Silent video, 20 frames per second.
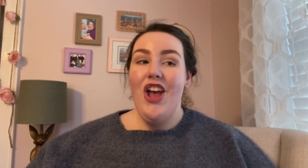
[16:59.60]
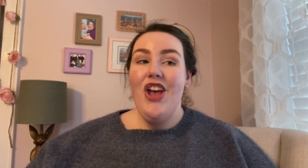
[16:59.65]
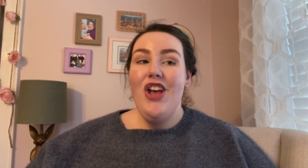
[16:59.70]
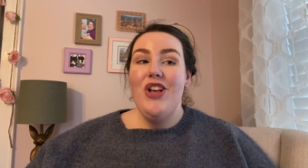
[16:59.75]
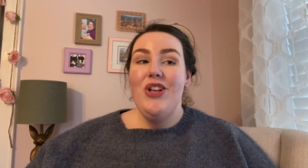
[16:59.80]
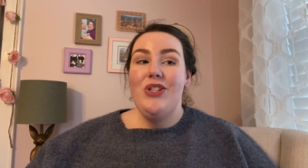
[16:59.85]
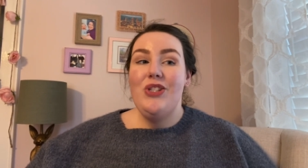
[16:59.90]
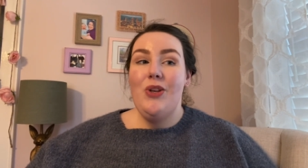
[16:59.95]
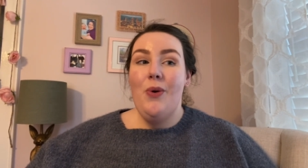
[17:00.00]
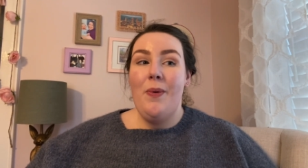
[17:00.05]

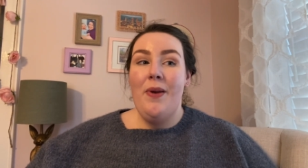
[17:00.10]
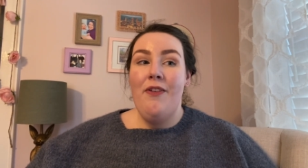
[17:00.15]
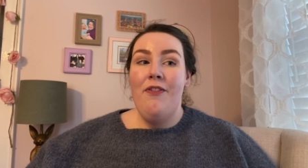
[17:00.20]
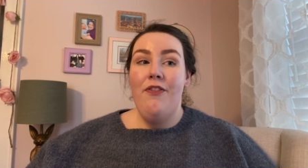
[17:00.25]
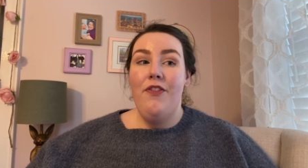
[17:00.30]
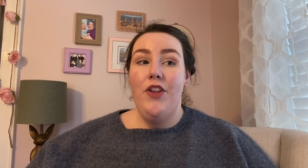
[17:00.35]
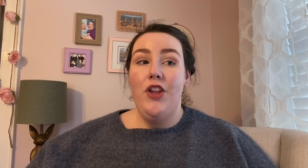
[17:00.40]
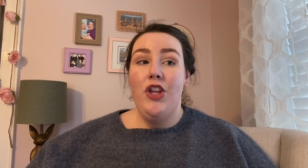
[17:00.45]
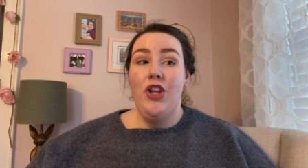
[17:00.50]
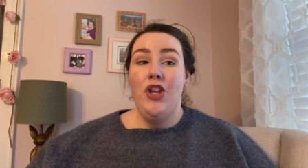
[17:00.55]
So if
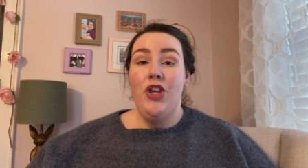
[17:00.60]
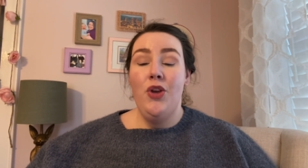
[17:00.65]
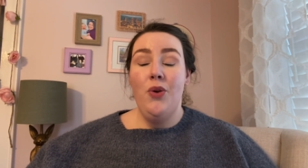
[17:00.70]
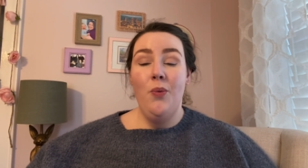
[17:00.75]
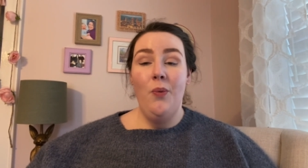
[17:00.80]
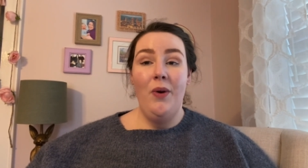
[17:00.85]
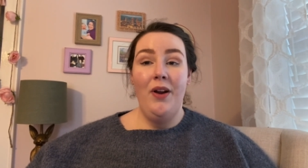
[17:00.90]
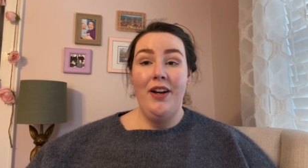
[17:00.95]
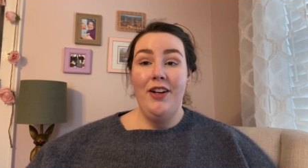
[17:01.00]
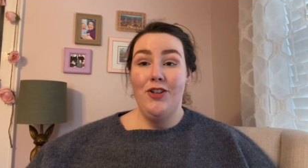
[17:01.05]
you
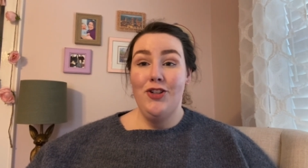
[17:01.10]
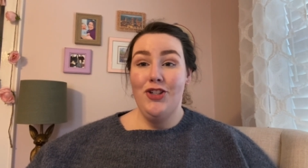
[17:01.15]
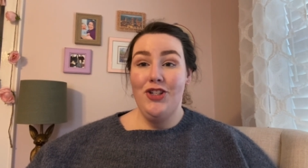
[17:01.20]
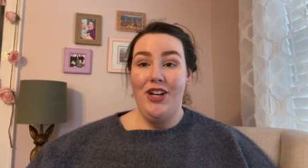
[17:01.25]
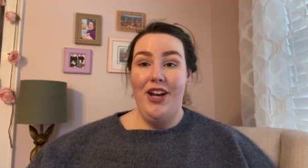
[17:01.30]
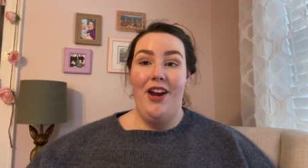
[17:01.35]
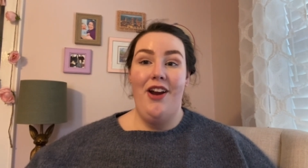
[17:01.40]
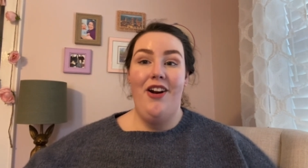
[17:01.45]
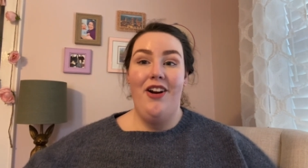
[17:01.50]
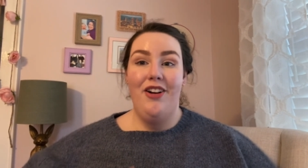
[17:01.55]
want to
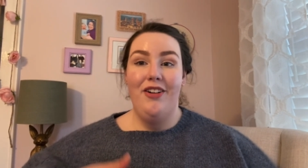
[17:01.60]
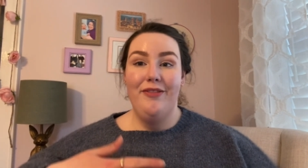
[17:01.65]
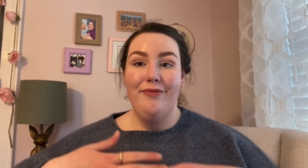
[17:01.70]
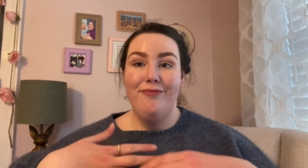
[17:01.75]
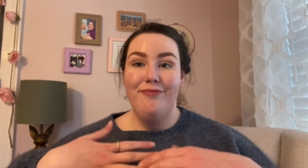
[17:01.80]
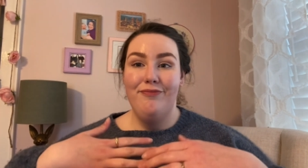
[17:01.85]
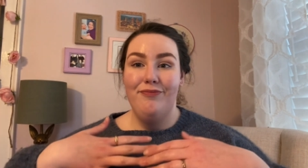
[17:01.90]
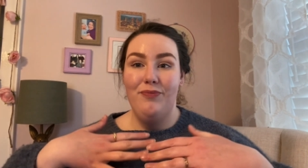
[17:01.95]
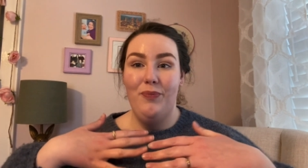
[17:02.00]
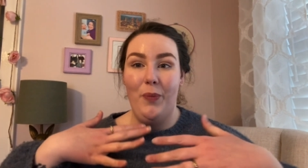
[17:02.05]
share
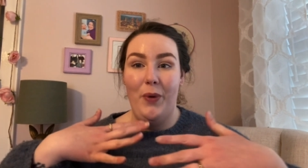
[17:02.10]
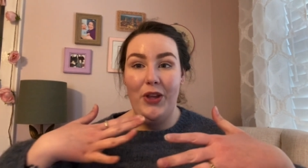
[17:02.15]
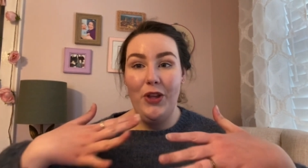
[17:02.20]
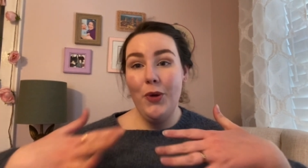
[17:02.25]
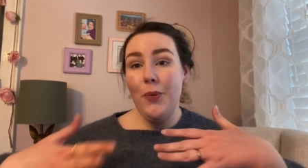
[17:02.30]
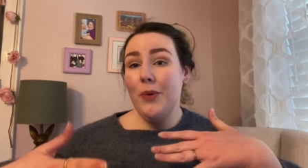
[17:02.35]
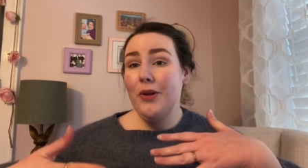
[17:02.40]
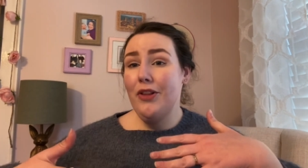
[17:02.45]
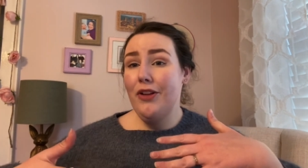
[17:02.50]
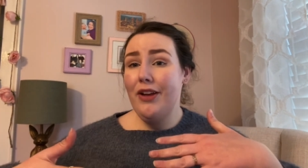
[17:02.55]
what you
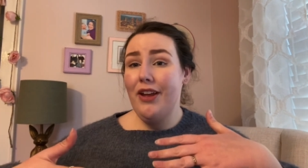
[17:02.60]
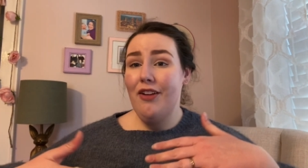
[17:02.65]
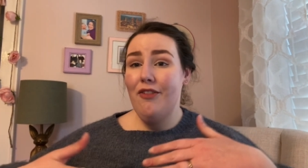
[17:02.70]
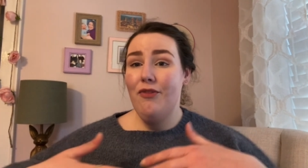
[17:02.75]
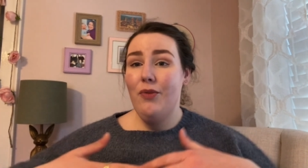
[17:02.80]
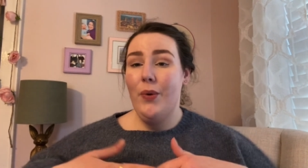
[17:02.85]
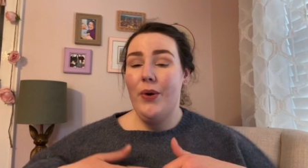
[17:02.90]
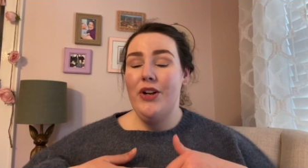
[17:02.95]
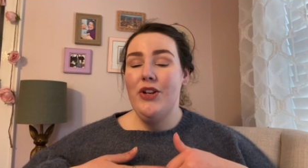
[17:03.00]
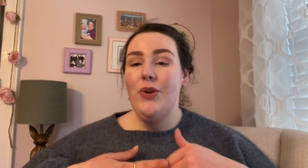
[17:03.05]
were looking
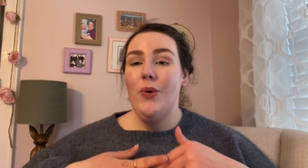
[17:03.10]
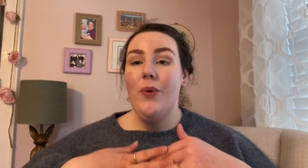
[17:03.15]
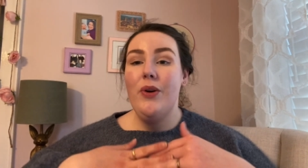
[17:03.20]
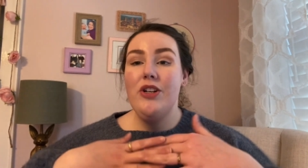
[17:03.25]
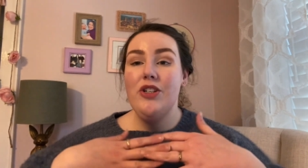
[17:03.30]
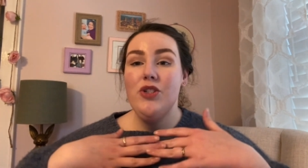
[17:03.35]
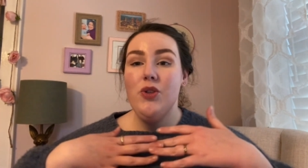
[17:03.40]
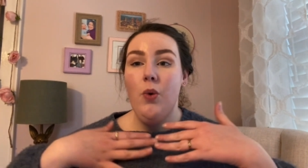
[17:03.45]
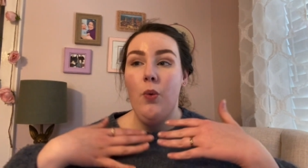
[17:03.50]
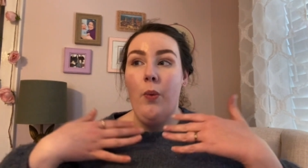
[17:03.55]
for in
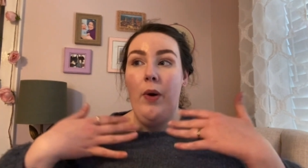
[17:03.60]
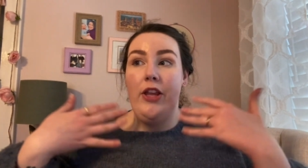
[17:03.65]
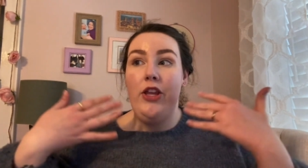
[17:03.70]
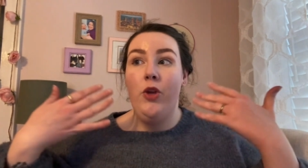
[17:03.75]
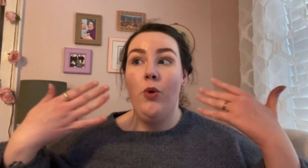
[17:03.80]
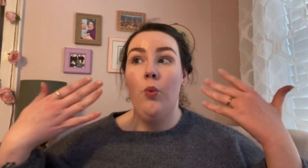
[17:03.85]
yours or what you